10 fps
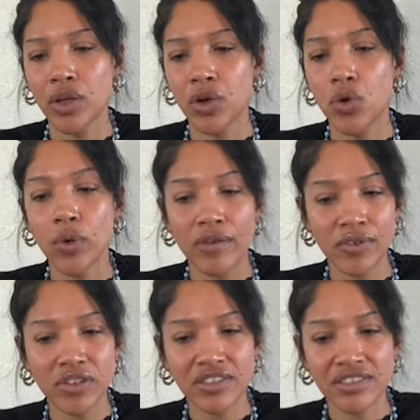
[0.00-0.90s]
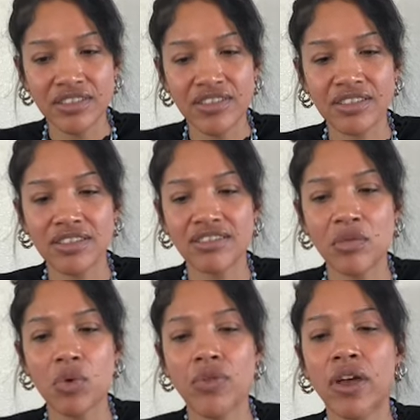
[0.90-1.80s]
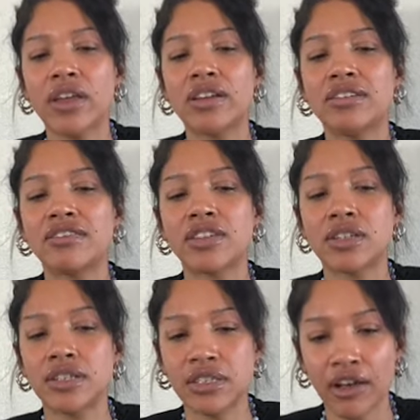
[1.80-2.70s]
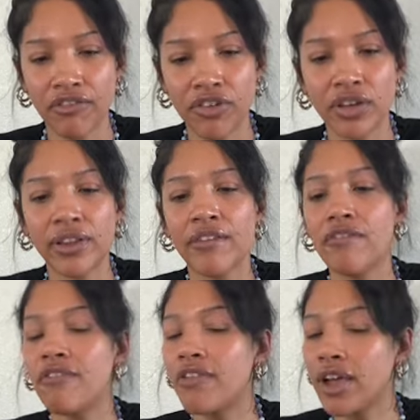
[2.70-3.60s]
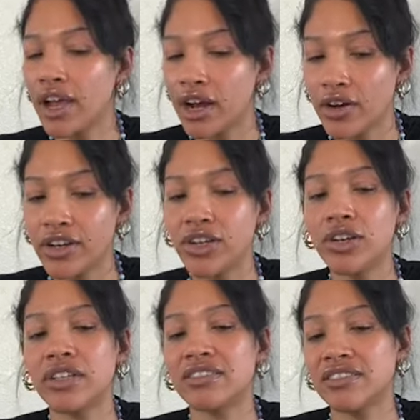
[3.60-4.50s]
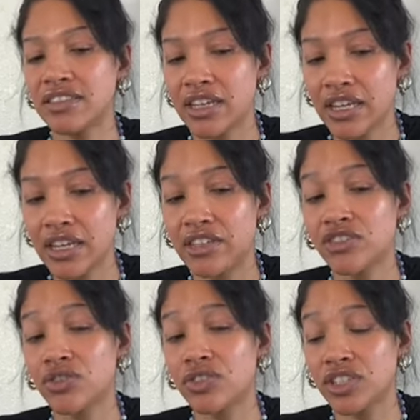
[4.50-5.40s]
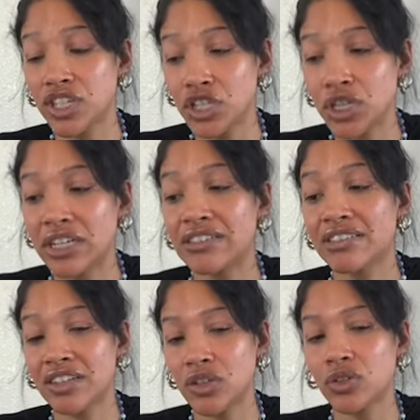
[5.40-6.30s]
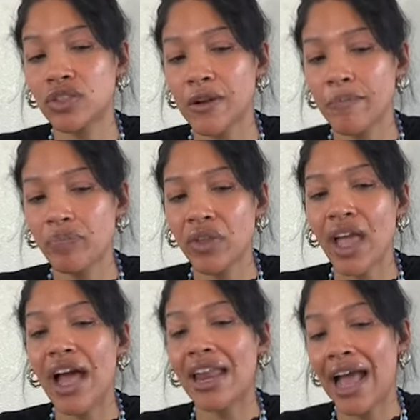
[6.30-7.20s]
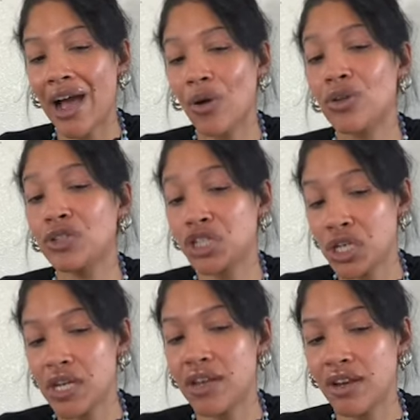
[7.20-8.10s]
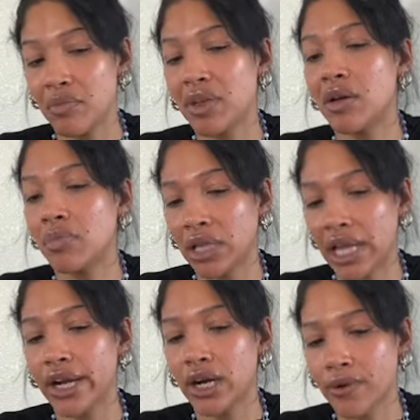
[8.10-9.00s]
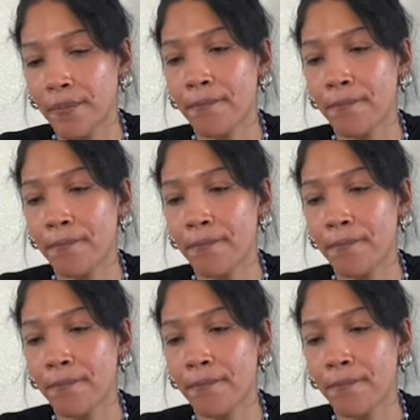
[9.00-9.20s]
this is someone that is definitely very good and sneaky and strategic and skilled at how to cheat and be a player.